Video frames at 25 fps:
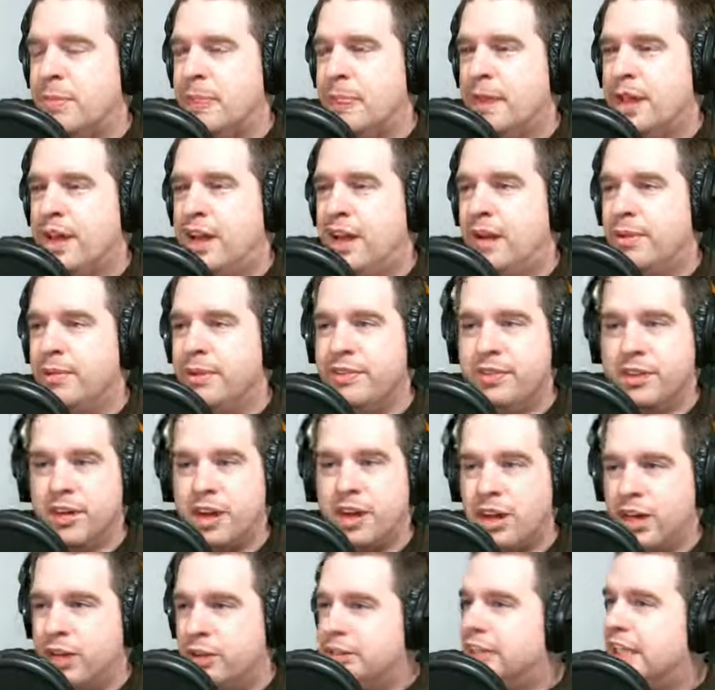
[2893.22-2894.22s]
Even
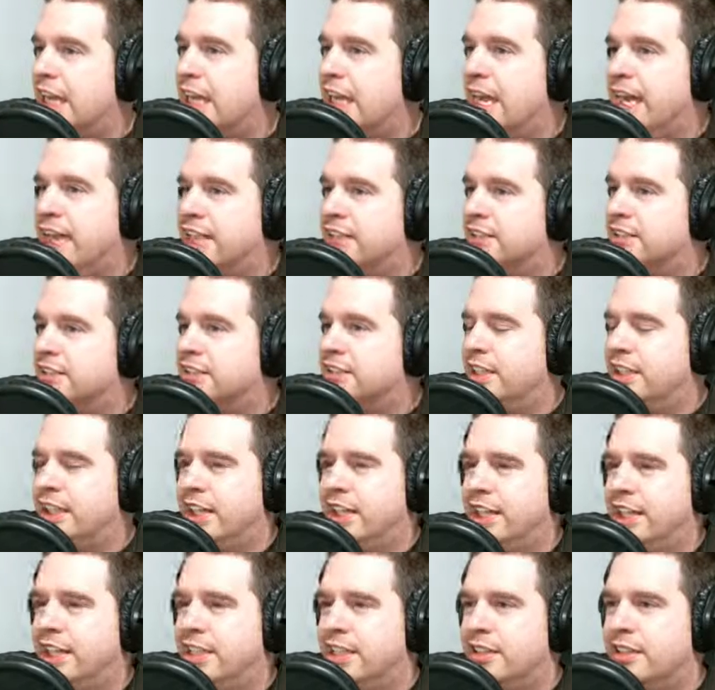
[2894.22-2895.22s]
auto attacks,
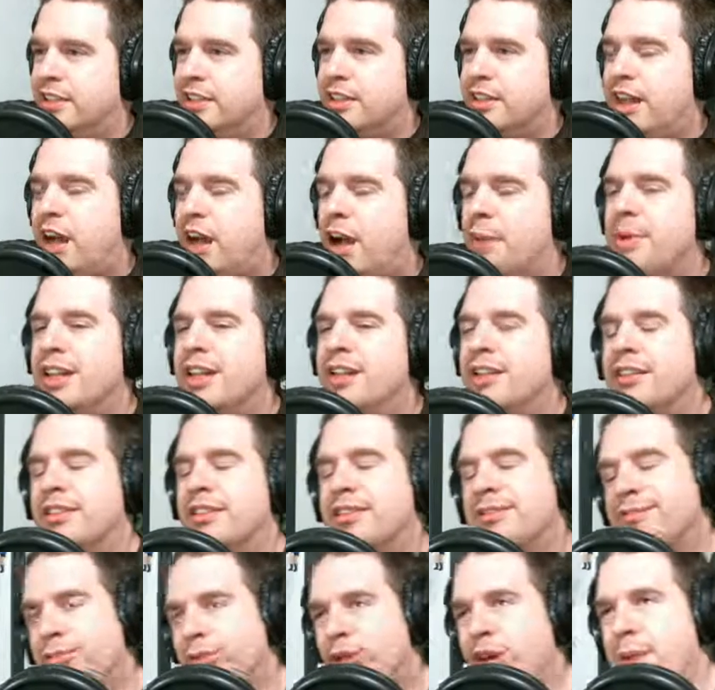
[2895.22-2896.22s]
and I mean,
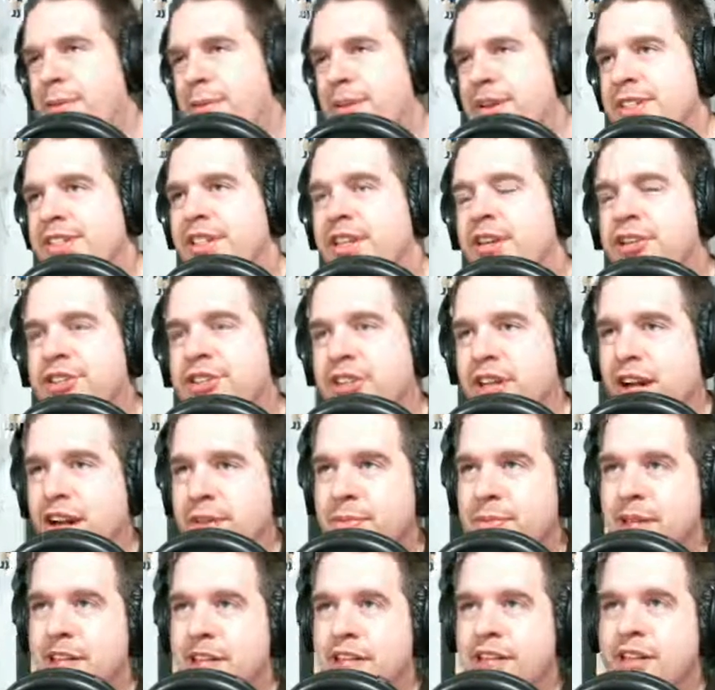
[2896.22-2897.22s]
when I mean skill shot, I
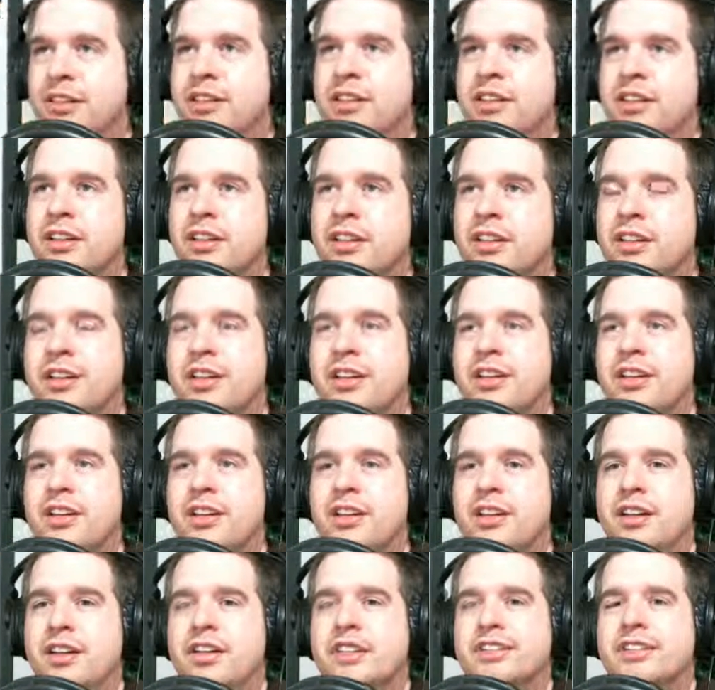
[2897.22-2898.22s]
mean
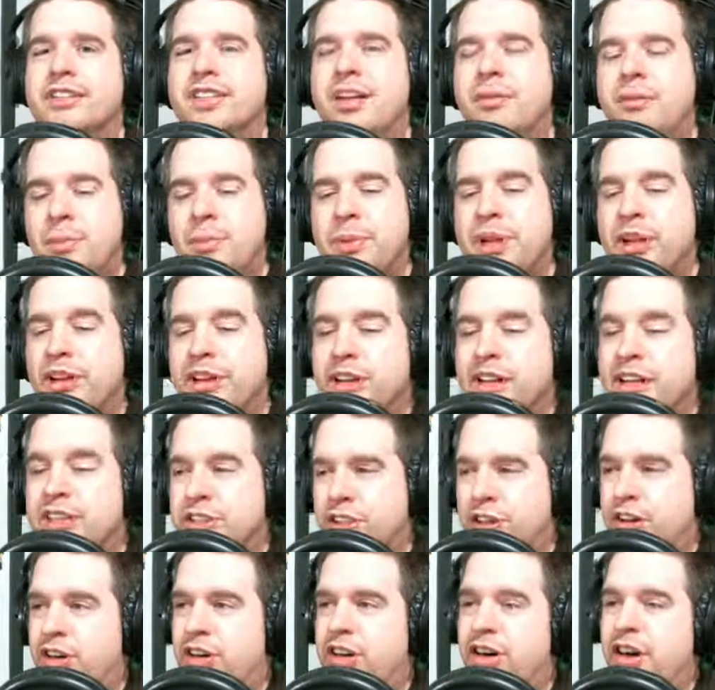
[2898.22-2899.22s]
some abilities
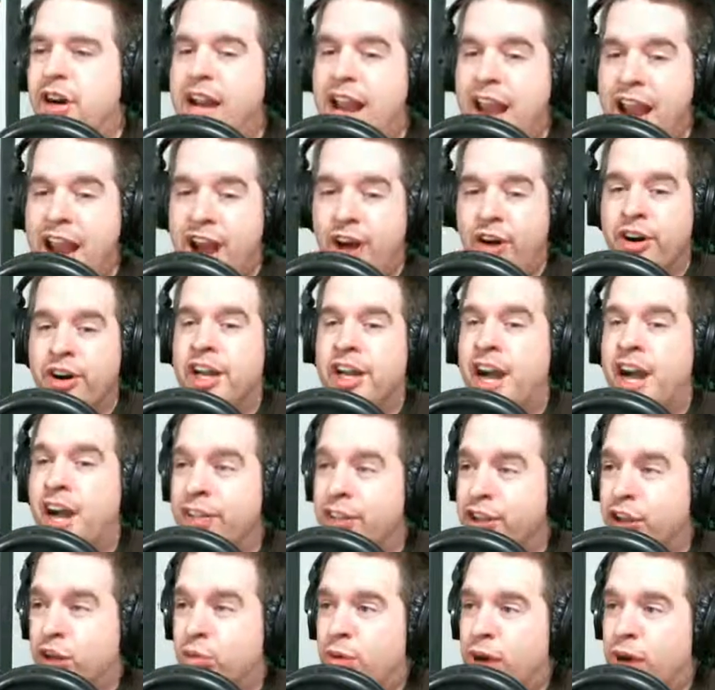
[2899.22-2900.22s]
are an area on
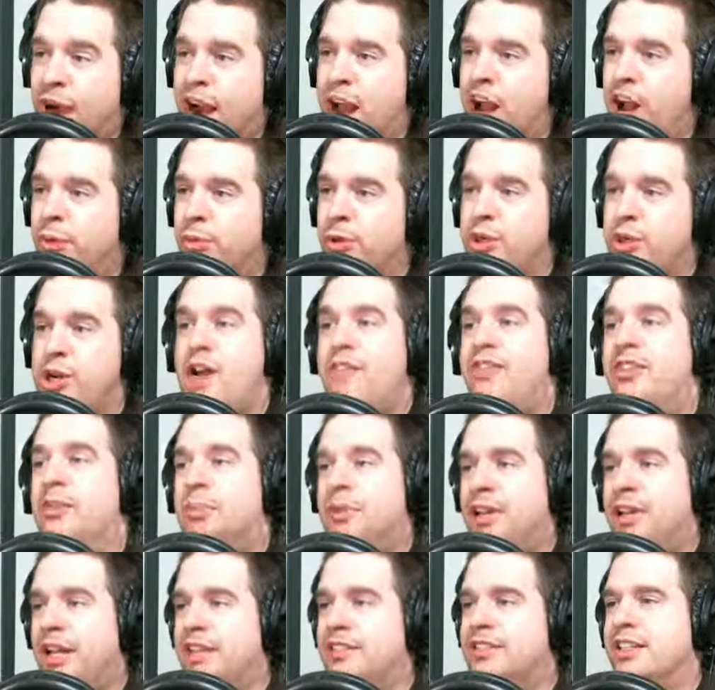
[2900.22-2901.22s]
the ground, but you have to
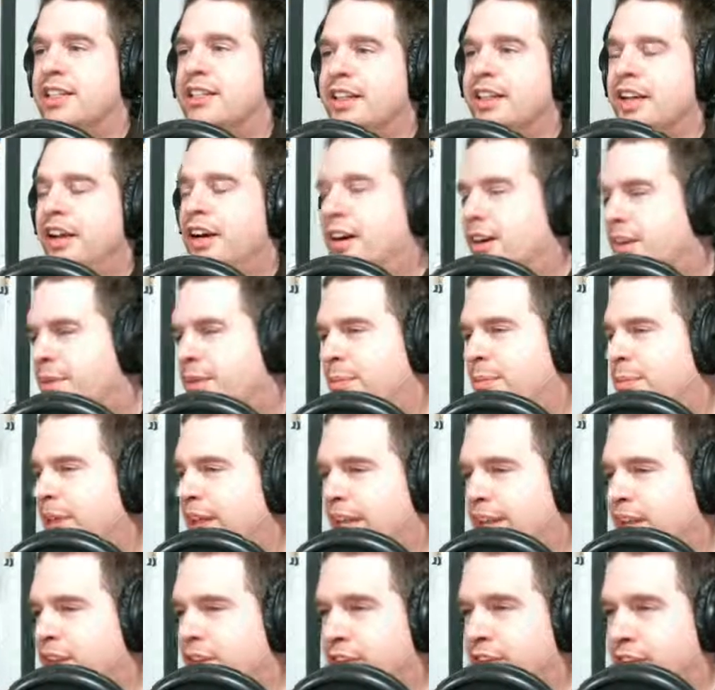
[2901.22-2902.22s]
place it there like
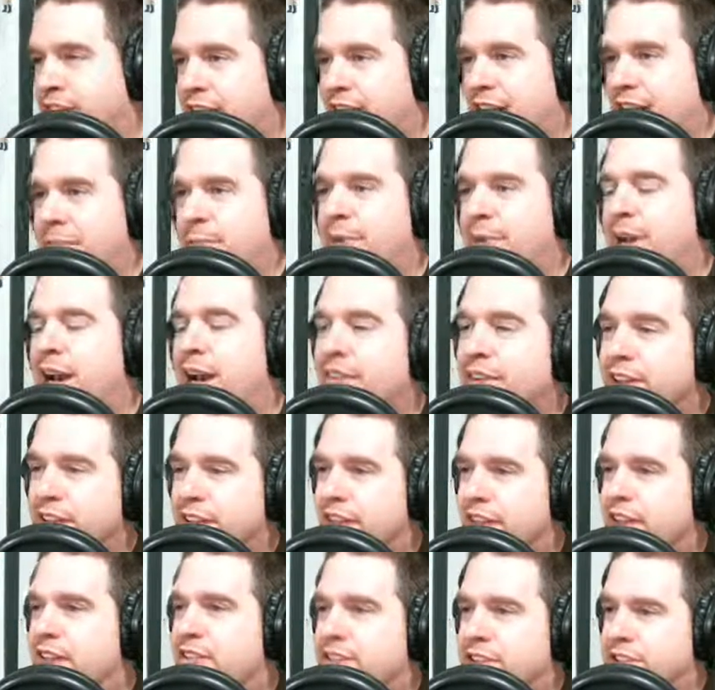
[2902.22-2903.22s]
any other game. But
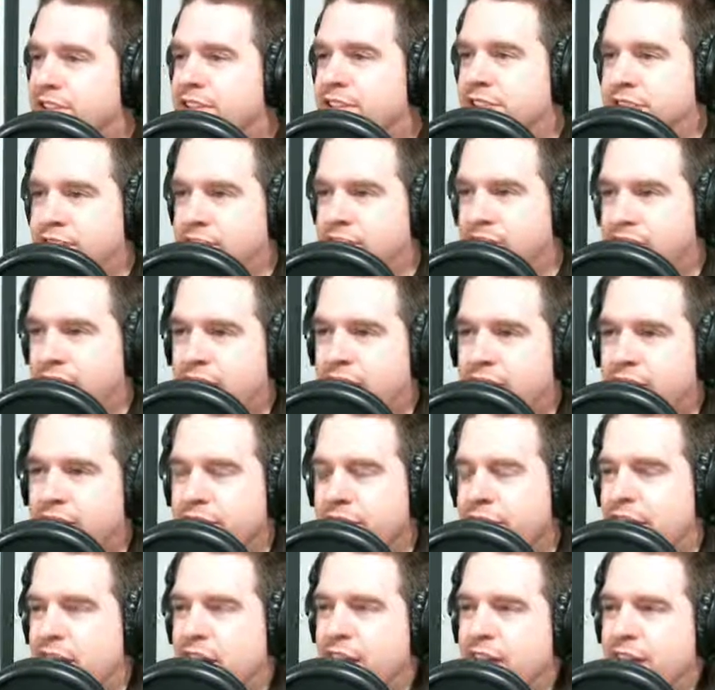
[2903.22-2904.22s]
everything else is a skill shot.
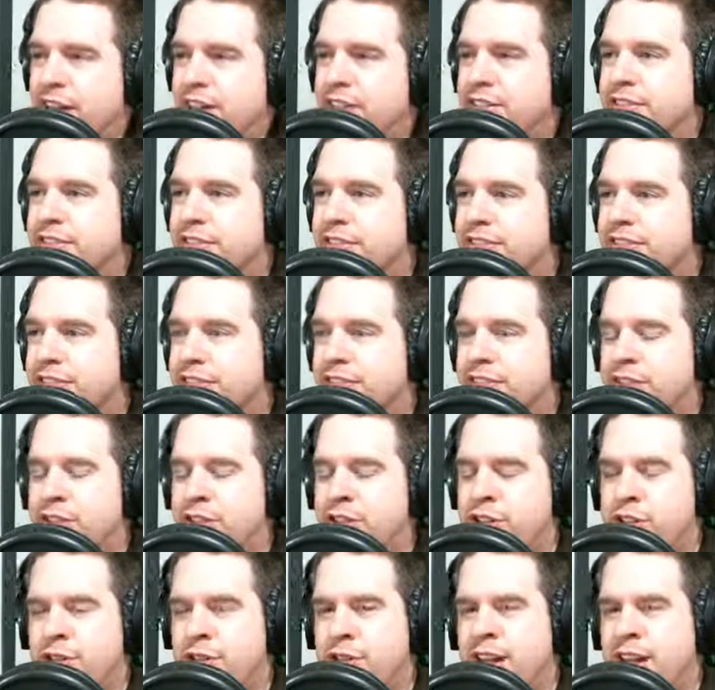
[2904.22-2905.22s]
You're not,
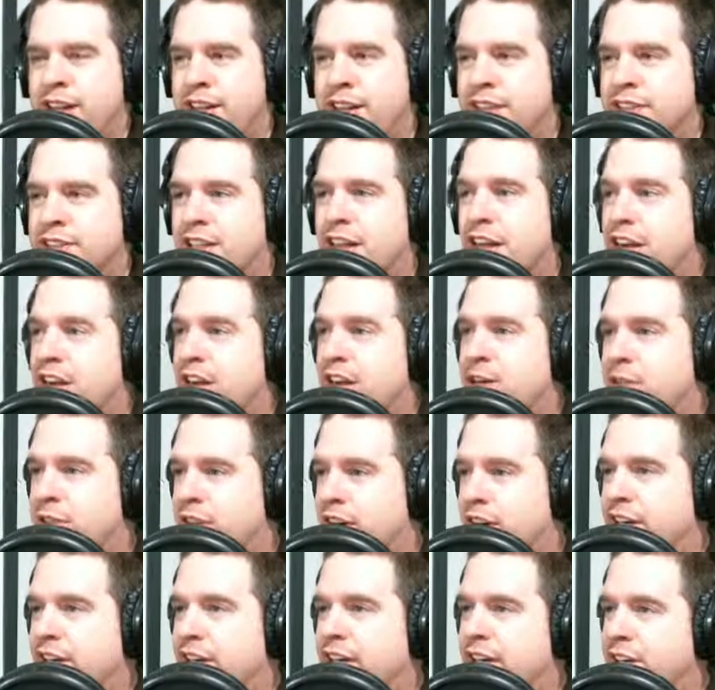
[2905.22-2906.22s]
you can't just lock onto a
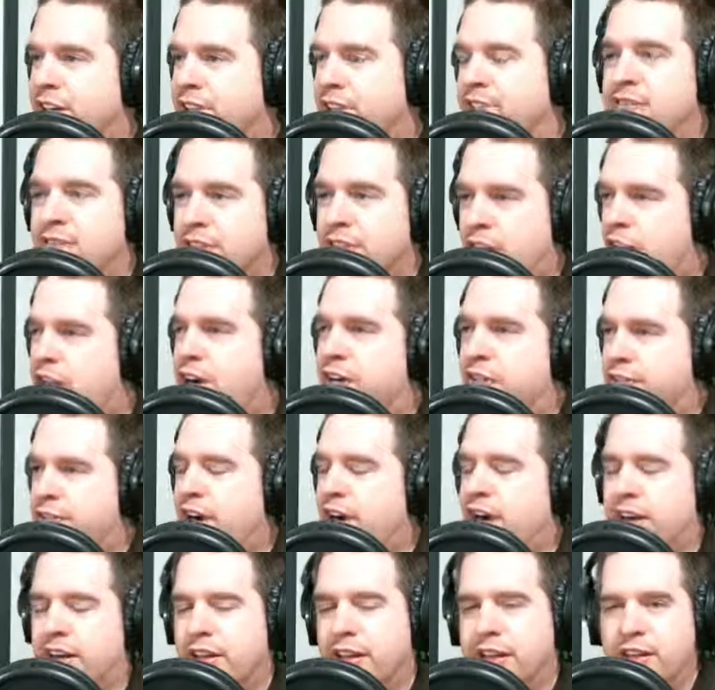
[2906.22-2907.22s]
target and auto
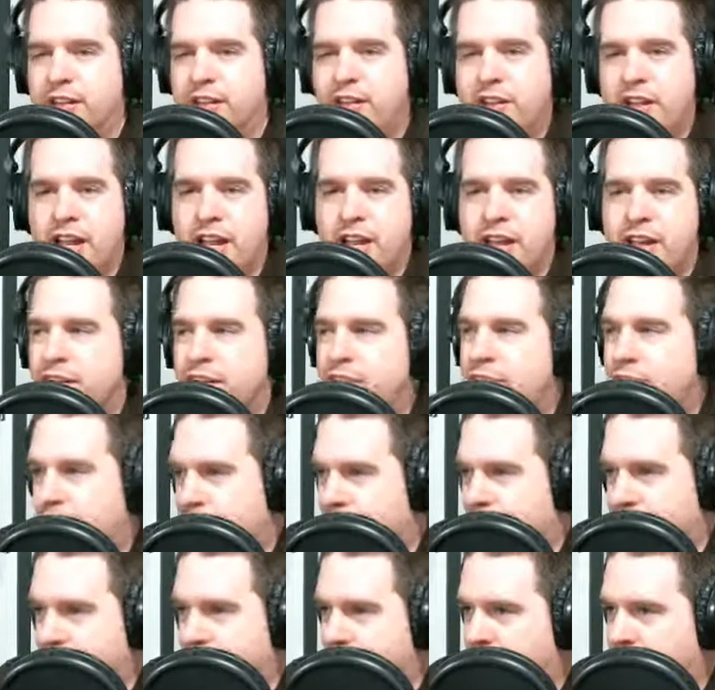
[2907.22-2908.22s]
fire like you can in
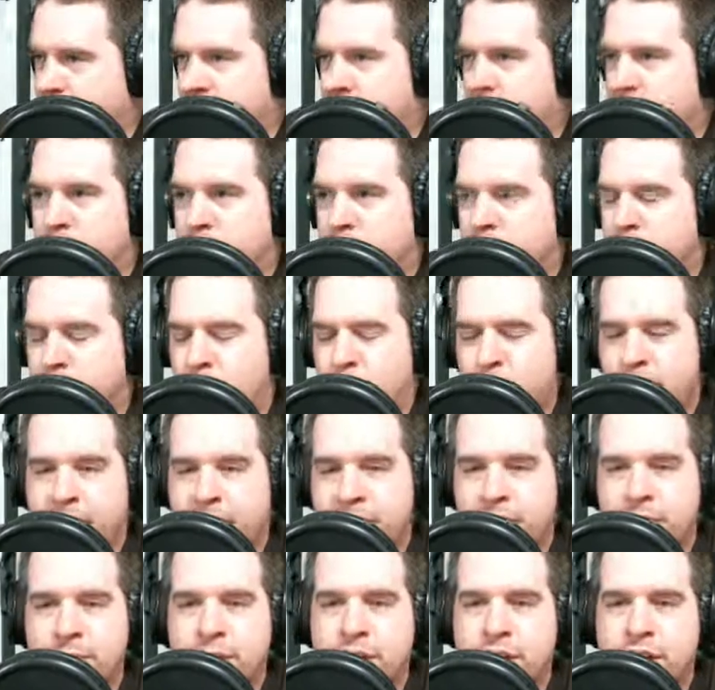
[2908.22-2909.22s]
every other MOBA
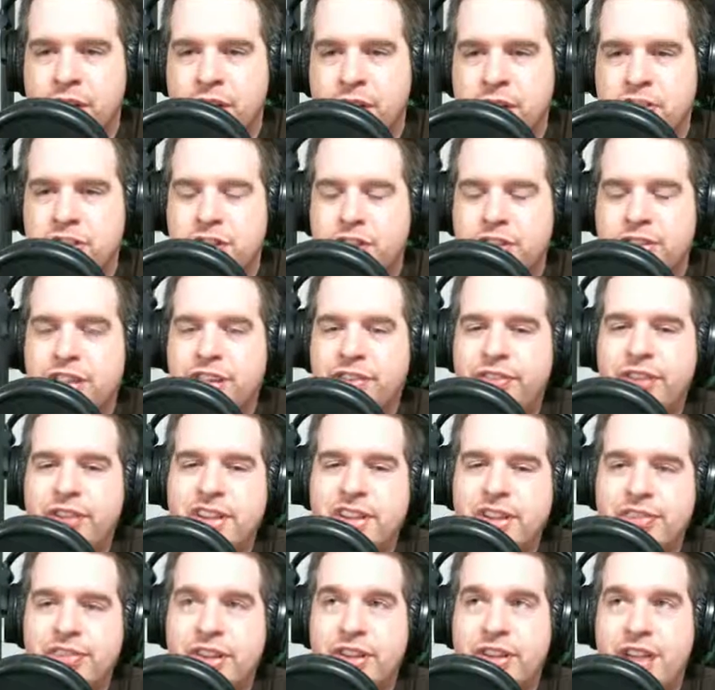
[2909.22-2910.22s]
game. So it's definitely
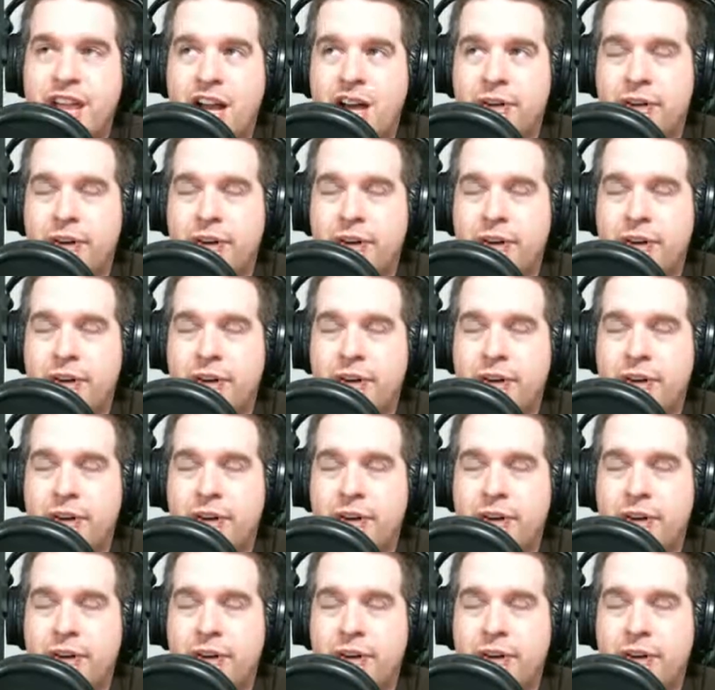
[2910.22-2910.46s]
different that way.